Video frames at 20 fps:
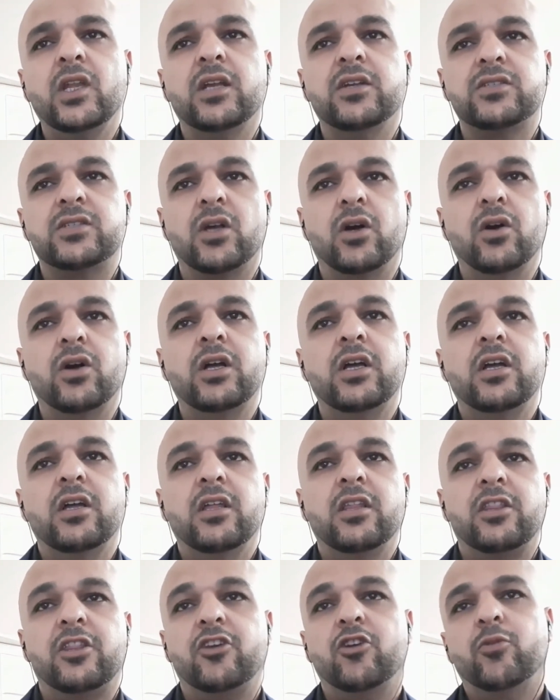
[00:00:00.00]
So
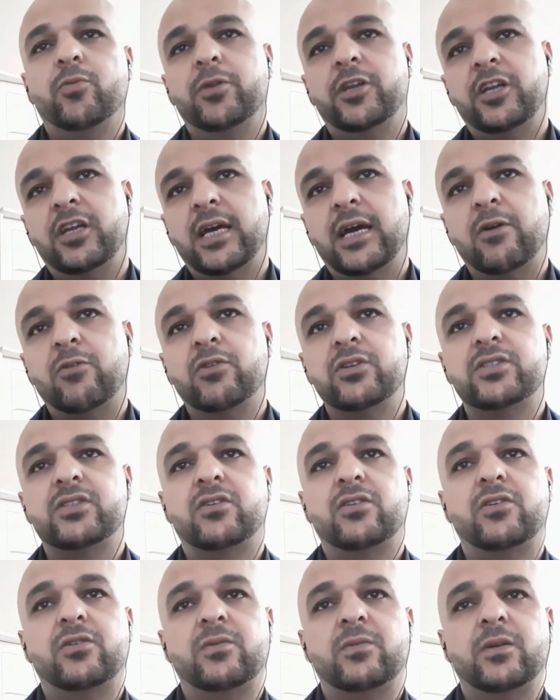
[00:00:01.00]
the opening hours
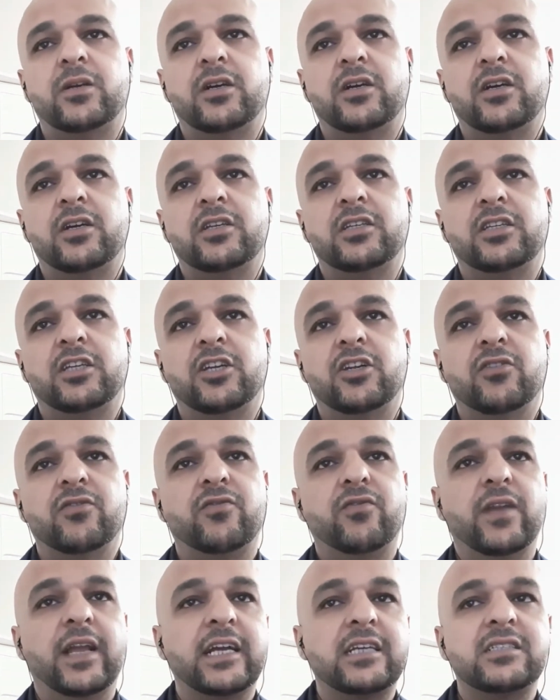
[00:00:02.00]
are
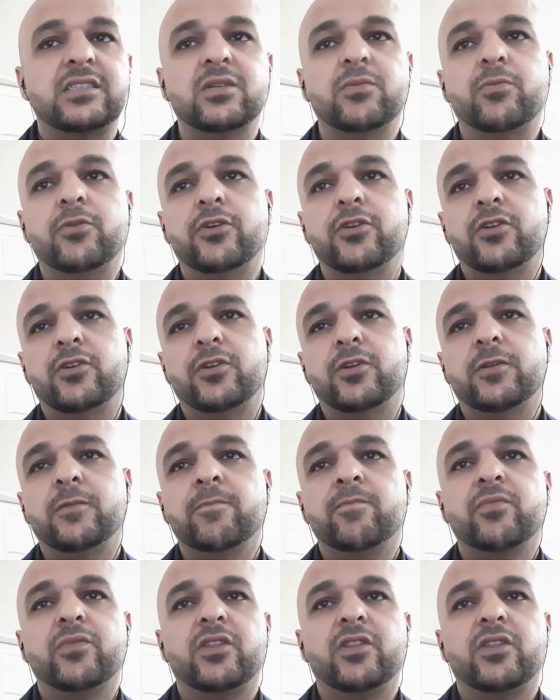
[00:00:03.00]
flexible.